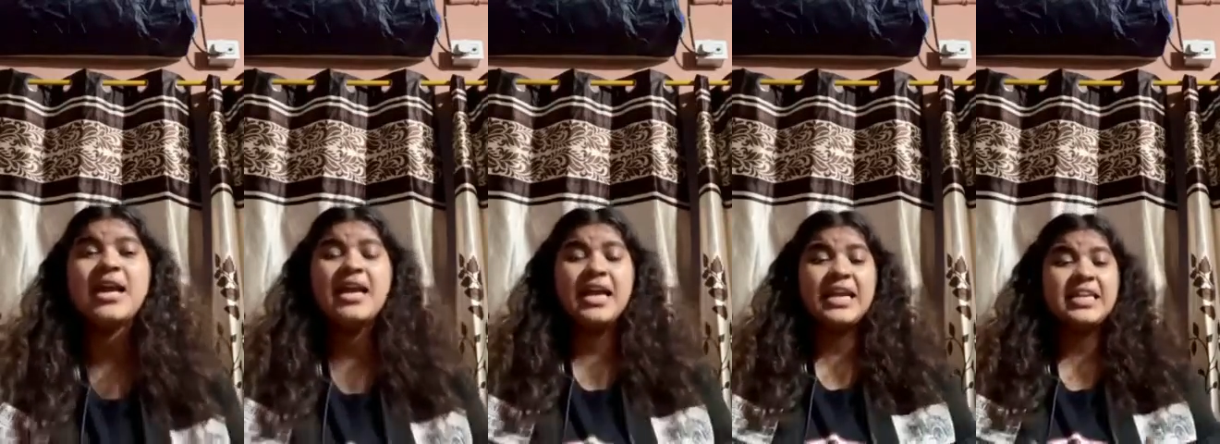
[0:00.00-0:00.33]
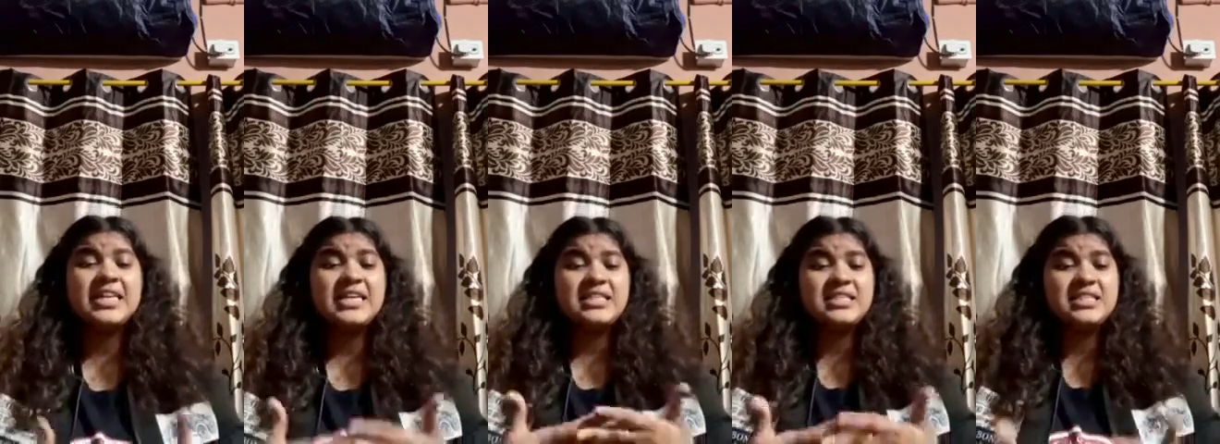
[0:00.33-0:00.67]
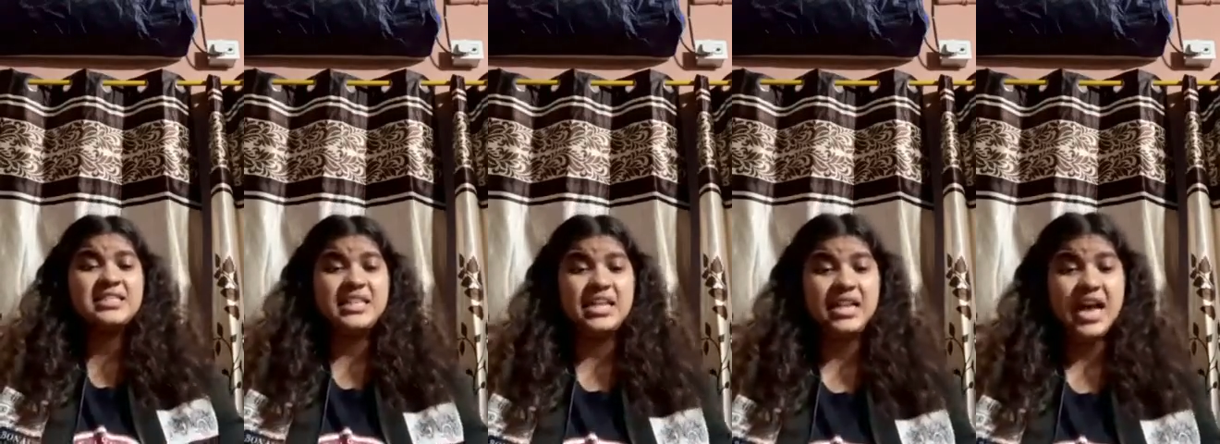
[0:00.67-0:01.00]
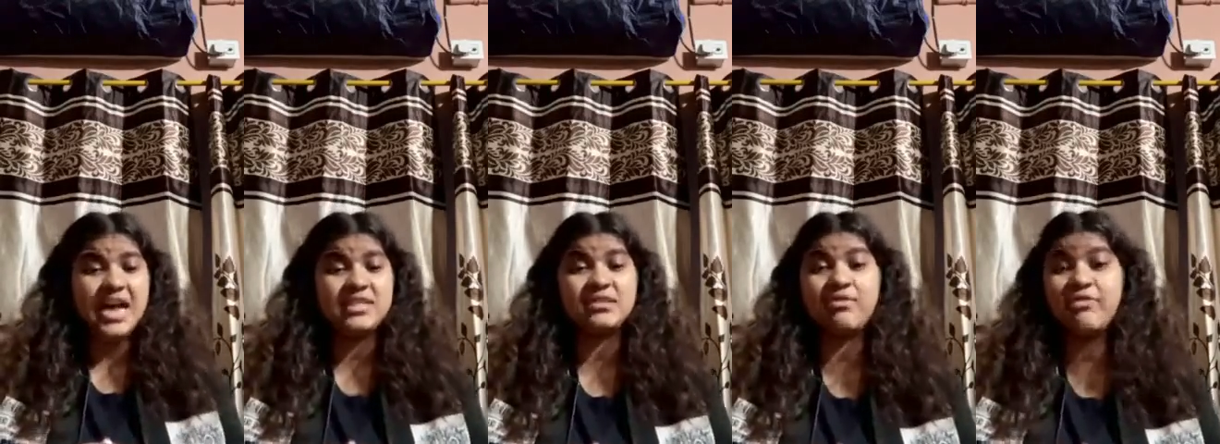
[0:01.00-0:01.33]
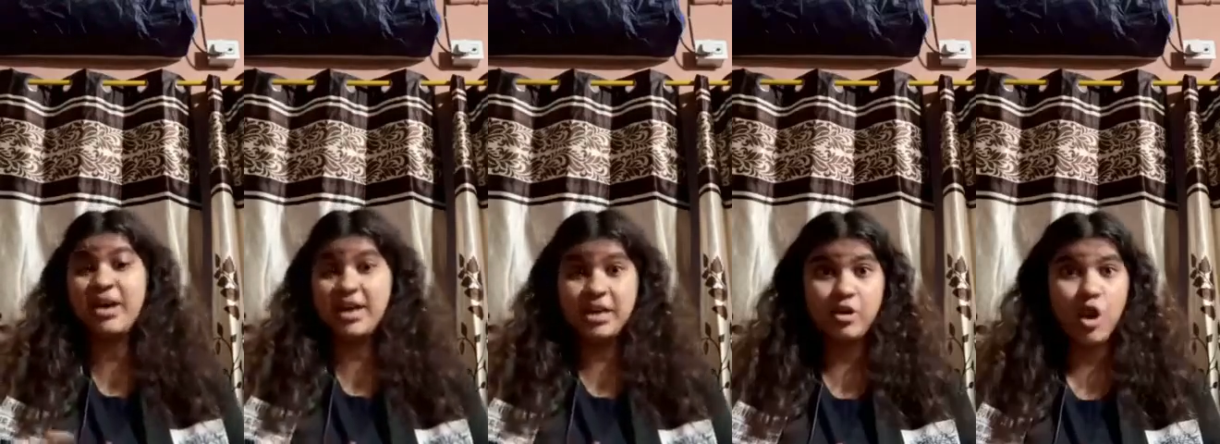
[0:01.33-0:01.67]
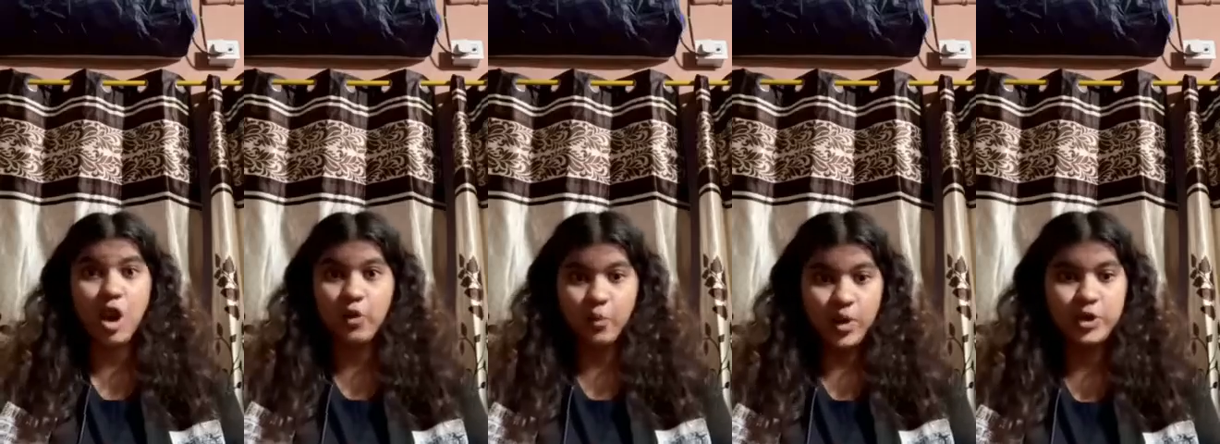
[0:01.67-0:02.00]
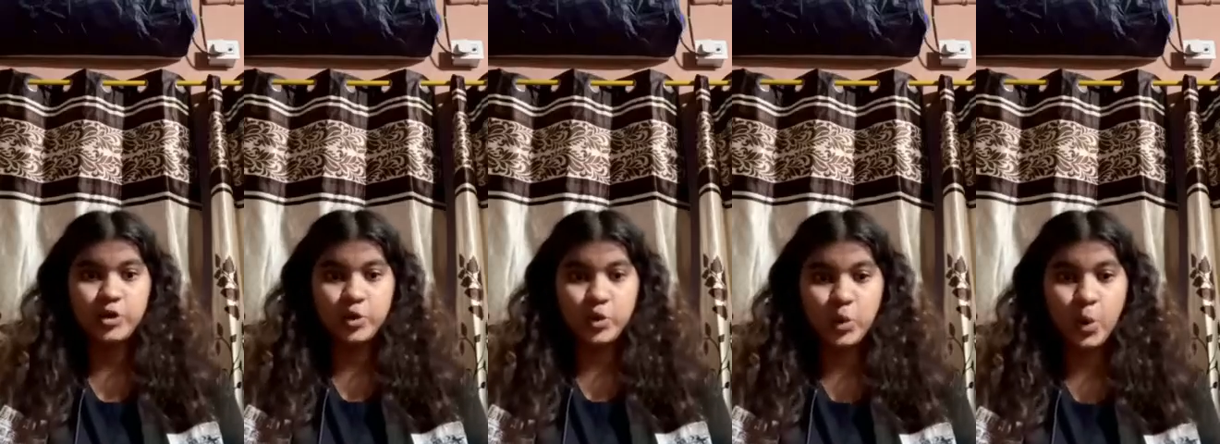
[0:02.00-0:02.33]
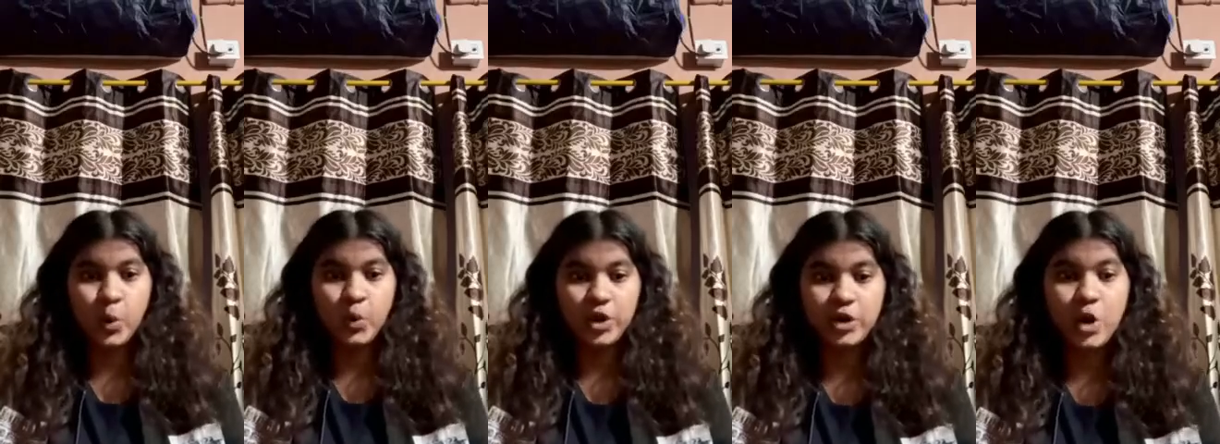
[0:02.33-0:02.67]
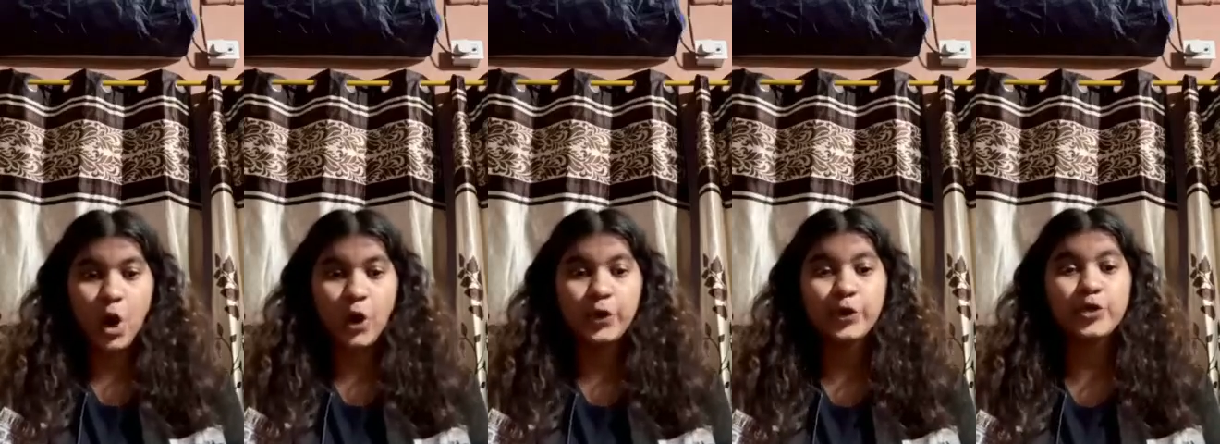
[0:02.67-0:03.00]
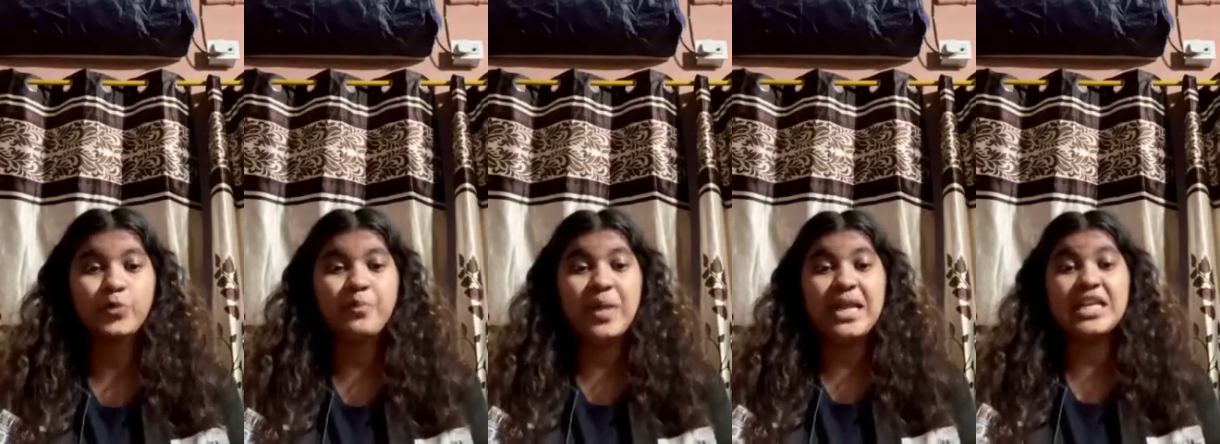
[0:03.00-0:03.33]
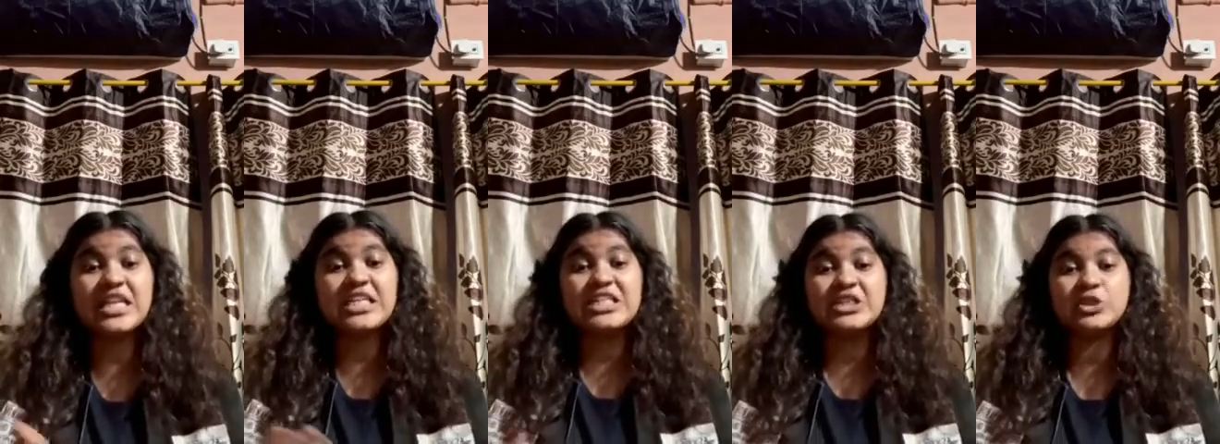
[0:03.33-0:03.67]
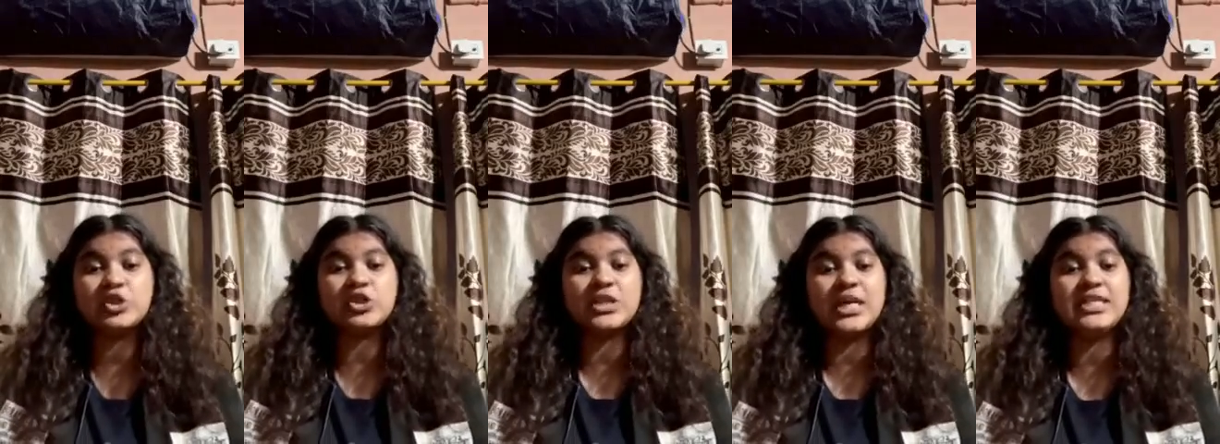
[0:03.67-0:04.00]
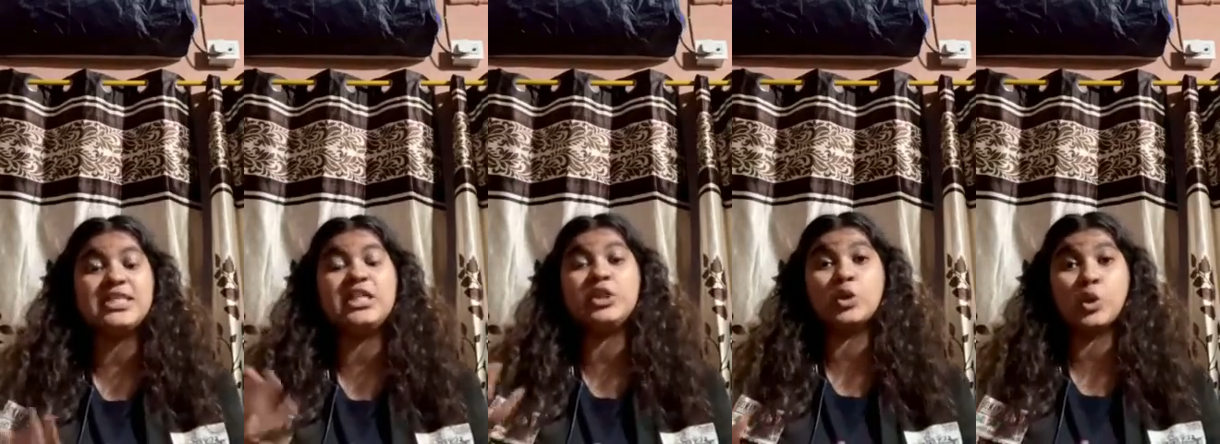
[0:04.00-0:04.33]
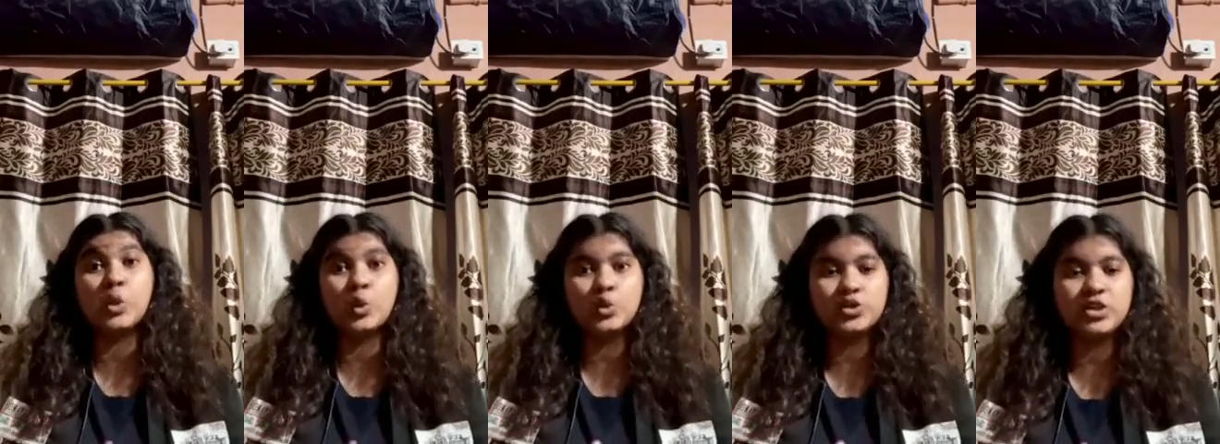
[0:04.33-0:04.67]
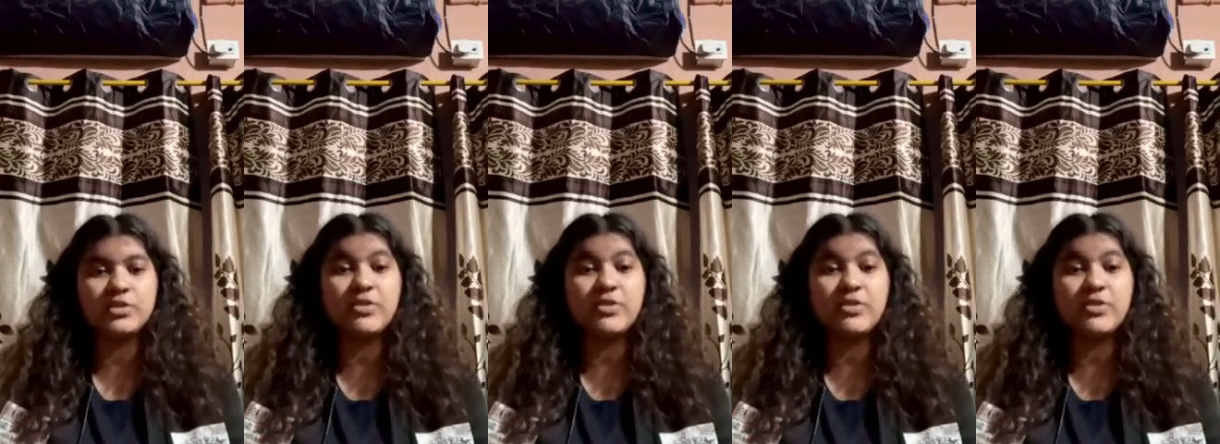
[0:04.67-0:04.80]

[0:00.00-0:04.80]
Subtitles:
India still has a very long way to go in order to make Indian society inclusive